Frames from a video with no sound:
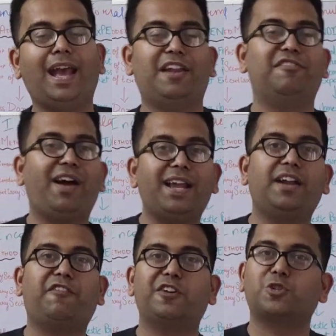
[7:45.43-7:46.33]
and Y
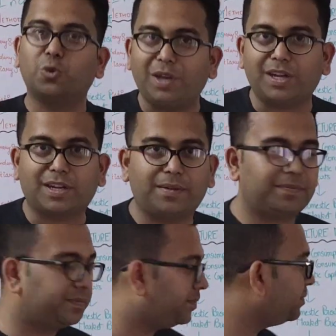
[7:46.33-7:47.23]
refers to
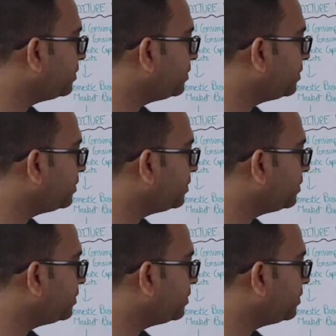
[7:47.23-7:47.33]
income.